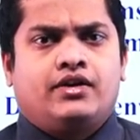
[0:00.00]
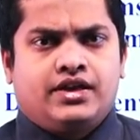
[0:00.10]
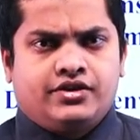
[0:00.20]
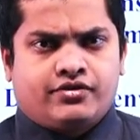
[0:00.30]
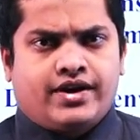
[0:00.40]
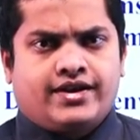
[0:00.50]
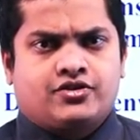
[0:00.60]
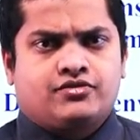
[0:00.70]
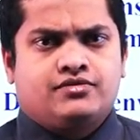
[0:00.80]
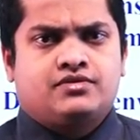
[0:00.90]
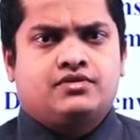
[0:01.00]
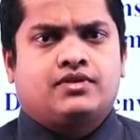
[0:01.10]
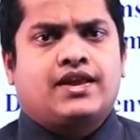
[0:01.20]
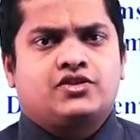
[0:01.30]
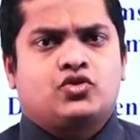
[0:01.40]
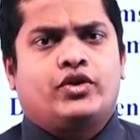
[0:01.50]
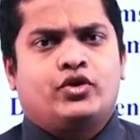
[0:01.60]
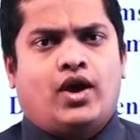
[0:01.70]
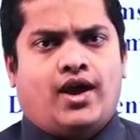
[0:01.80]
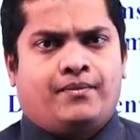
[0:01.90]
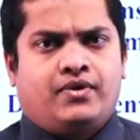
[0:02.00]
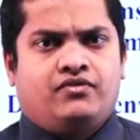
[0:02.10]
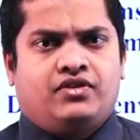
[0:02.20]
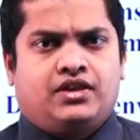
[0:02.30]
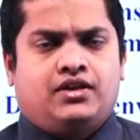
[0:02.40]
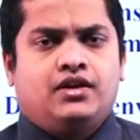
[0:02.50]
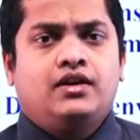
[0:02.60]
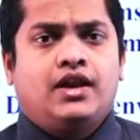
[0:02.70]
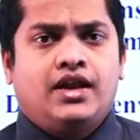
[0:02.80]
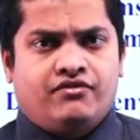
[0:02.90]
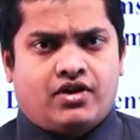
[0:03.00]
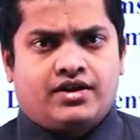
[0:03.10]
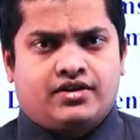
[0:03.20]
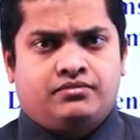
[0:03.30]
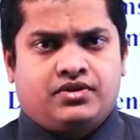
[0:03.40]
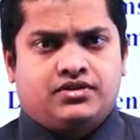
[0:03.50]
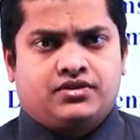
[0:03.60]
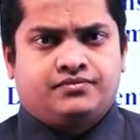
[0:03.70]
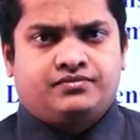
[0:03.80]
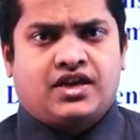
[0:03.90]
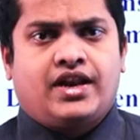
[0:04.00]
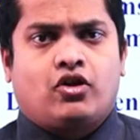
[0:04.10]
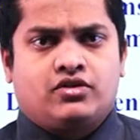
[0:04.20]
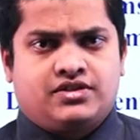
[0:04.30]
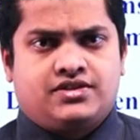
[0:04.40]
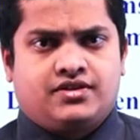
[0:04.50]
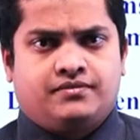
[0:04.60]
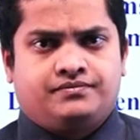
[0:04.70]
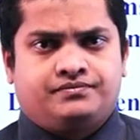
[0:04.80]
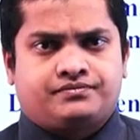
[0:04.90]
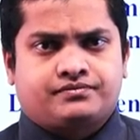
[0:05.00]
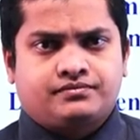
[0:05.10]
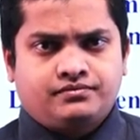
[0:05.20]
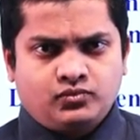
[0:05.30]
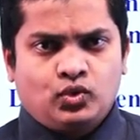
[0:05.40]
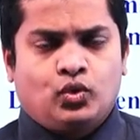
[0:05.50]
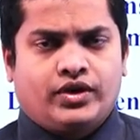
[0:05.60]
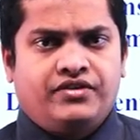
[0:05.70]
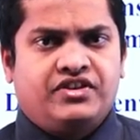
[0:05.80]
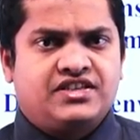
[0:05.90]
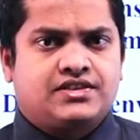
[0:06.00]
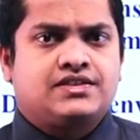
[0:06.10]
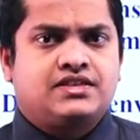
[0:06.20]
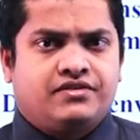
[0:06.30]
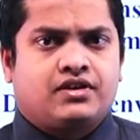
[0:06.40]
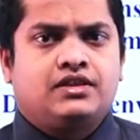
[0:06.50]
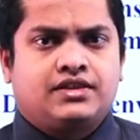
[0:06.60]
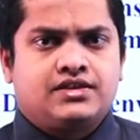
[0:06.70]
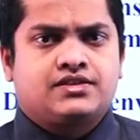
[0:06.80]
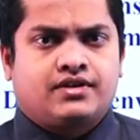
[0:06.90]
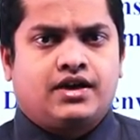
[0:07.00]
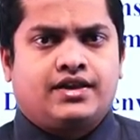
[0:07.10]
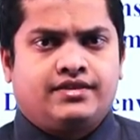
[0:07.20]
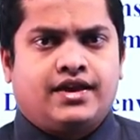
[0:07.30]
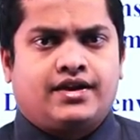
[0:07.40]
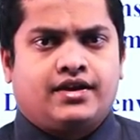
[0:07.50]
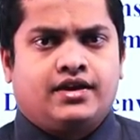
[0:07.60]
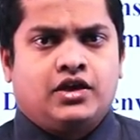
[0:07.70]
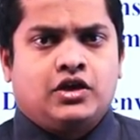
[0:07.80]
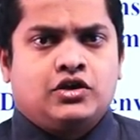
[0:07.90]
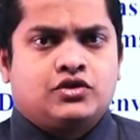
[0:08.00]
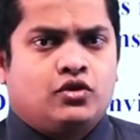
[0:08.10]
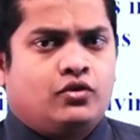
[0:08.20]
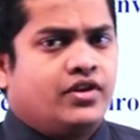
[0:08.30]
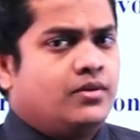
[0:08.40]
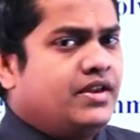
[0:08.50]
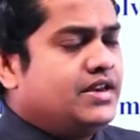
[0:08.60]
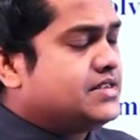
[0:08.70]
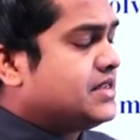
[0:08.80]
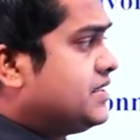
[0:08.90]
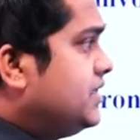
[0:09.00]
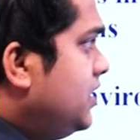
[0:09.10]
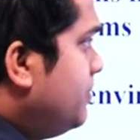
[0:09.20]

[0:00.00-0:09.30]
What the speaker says: interactions that is going to happen within an environment, an ecosystem. Okay, we discuss several things regarding that. So we'll be discussing